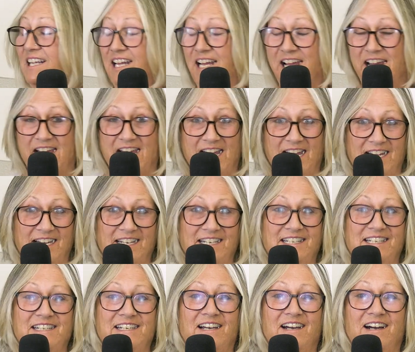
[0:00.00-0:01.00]

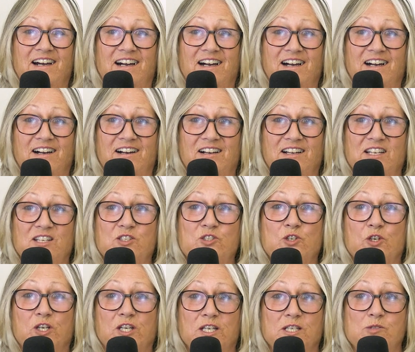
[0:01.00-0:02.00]
And it
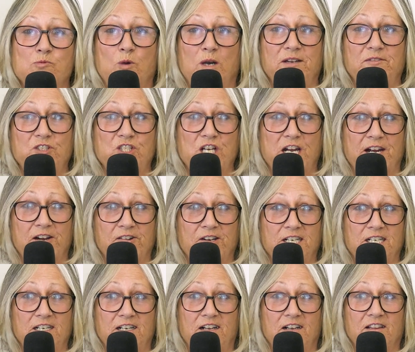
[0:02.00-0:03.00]
took his wife, Sharon,